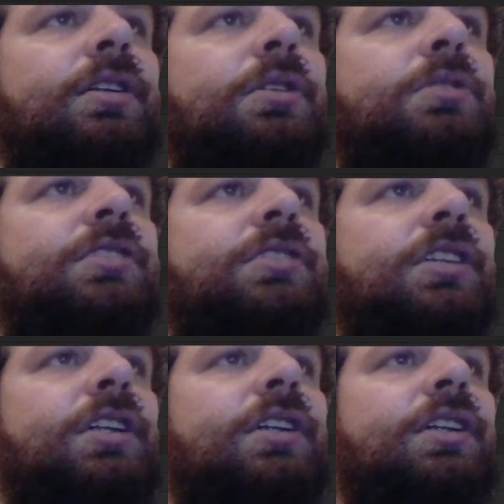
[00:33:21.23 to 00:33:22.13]
you
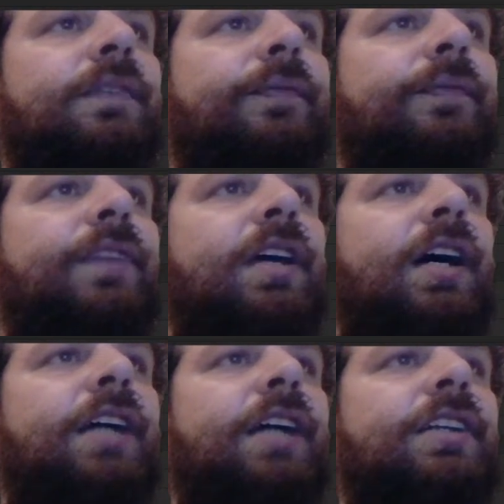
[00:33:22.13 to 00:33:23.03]
see
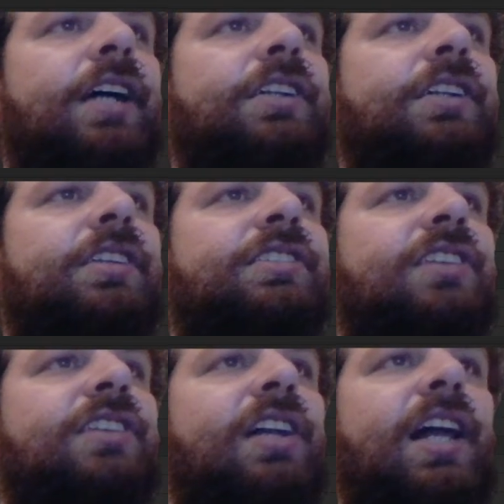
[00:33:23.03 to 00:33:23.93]
I can actually
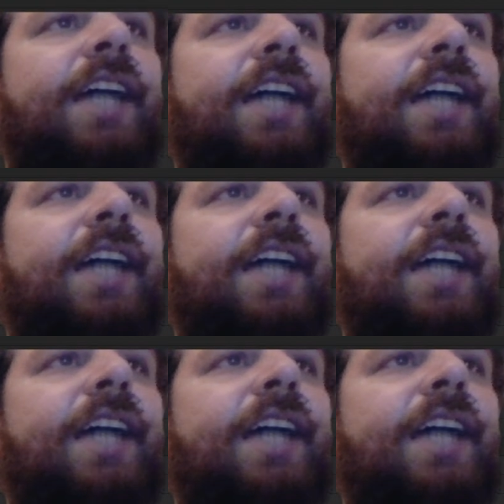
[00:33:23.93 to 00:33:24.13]
slide